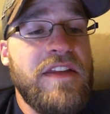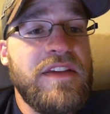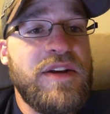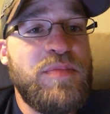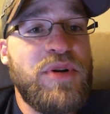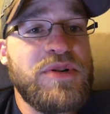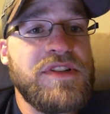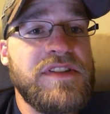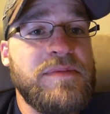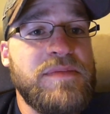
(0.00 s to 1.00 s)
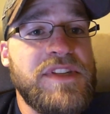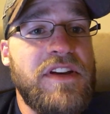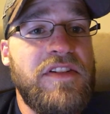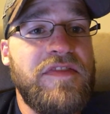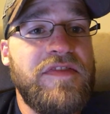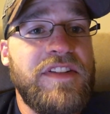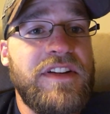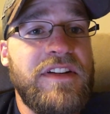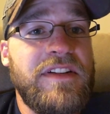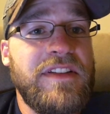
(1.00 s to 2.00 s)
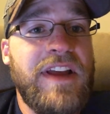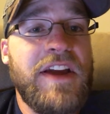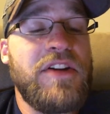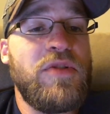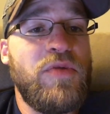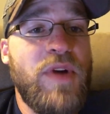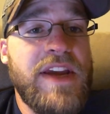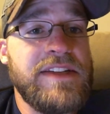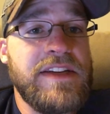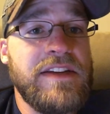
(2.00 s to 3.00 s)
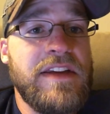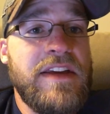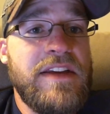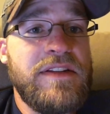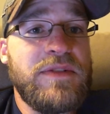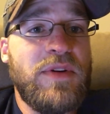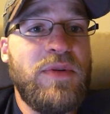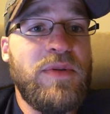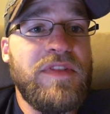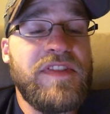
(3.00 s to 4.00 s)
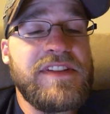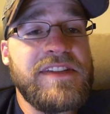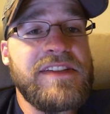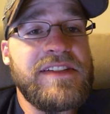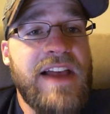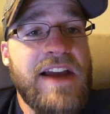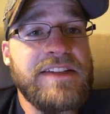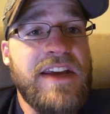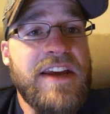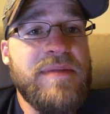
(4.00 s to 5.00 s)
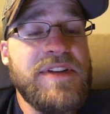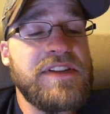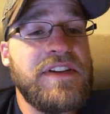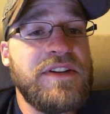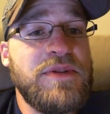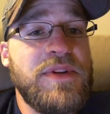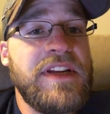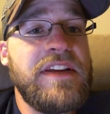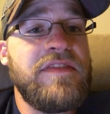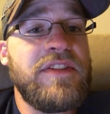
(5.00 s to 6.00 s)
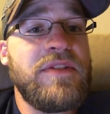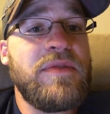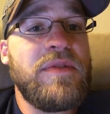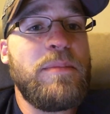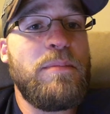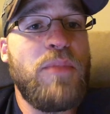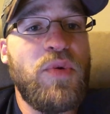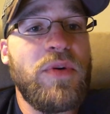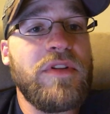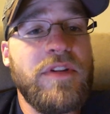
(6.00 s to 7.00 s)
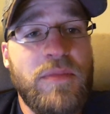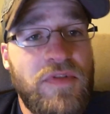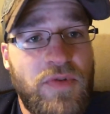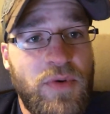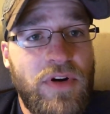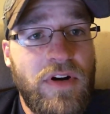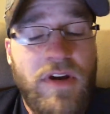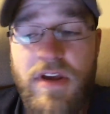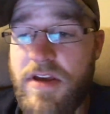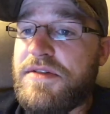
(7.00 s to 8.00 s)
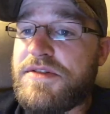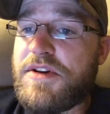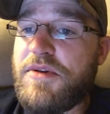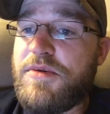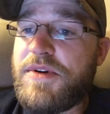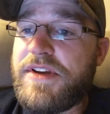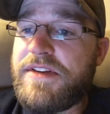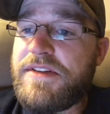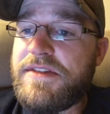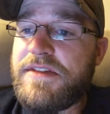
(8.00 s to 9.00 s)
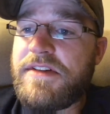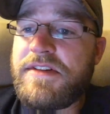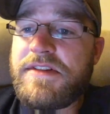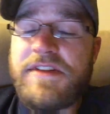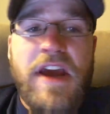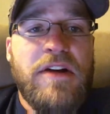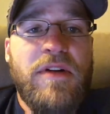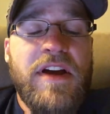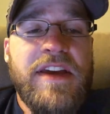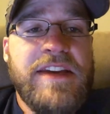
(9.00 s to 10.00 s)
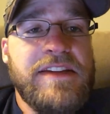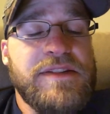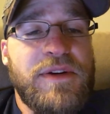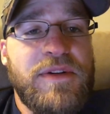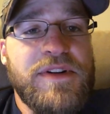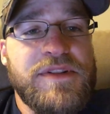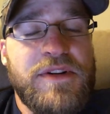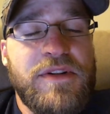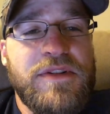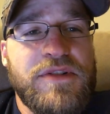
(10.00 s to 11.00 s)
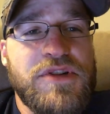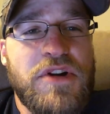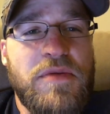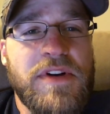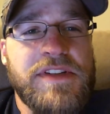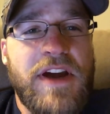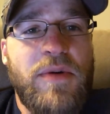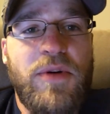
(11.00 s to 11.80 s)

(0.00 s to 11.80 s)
that he pushes himself like crazy. So, if this is his last game, he's going to do it even more than before. So, Sakurai is already starting to show us how